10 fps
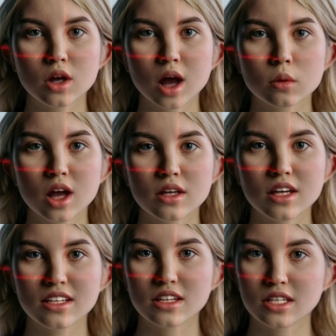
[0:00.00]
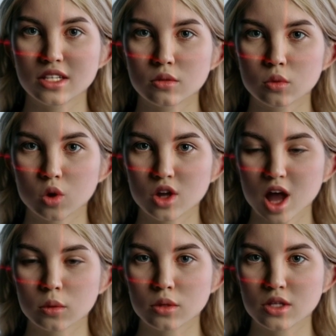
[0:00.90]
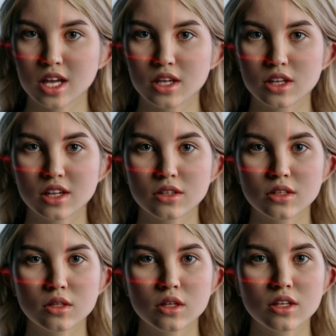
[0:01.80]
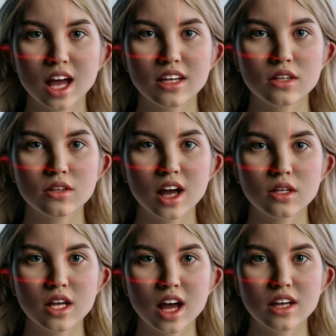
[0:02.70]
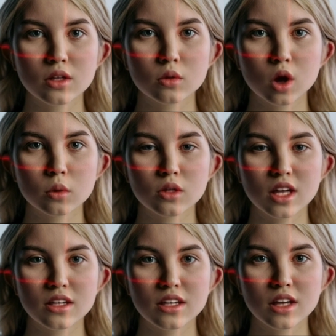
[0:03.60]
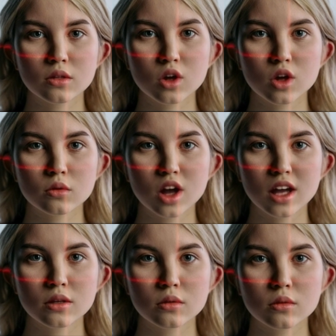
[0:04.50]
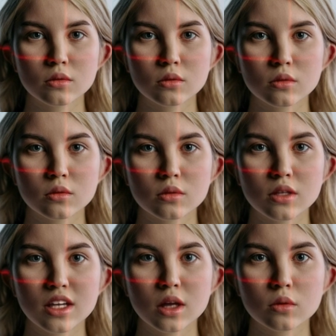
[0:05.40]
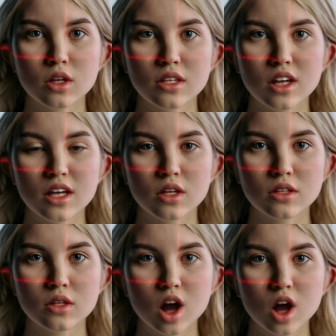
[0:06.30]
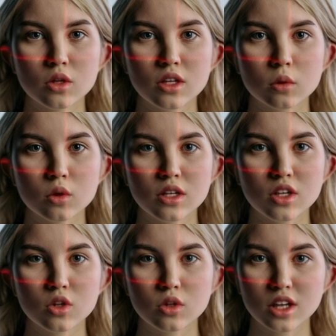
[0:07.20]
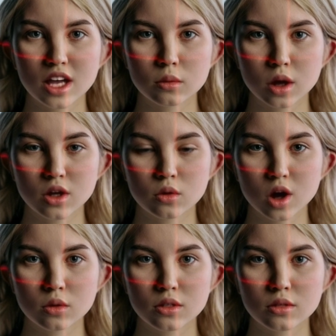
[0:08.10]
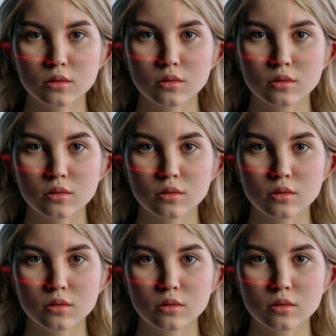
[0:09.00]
pipeline consists of four common stages, detect, align, represent and verify. Deepface handles all these procedures in the background.